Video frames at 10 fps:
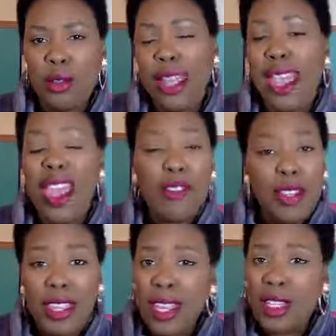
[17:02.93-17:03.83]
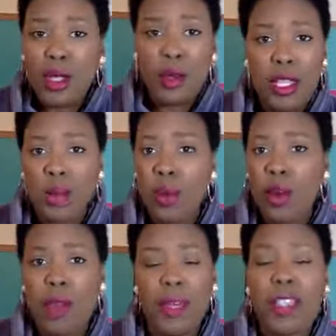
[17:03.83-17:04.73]
Like everything I do
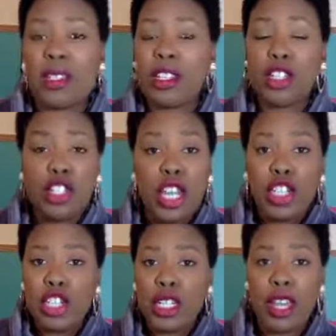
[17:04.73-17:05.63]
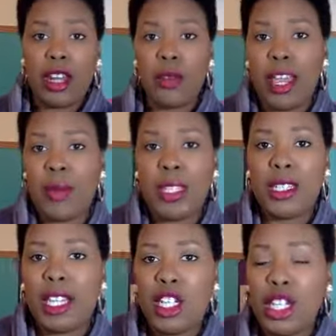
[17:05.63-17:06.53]
program is a suggestion and a
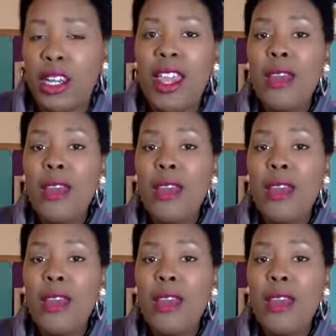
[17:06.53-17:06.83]
recommendation,